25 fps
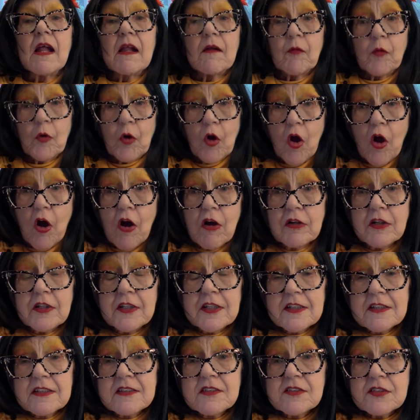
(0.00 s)
We're all going
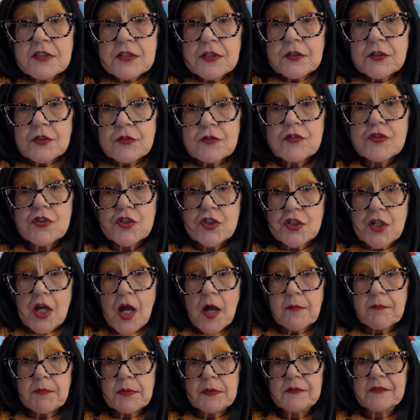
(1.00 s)
to continue to
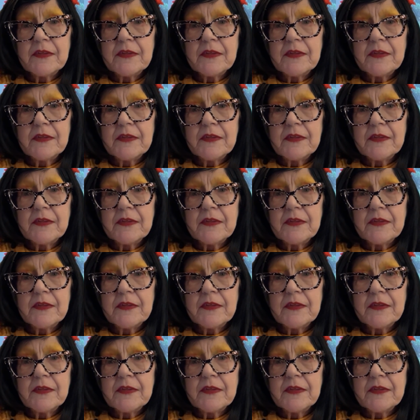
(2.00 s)
shop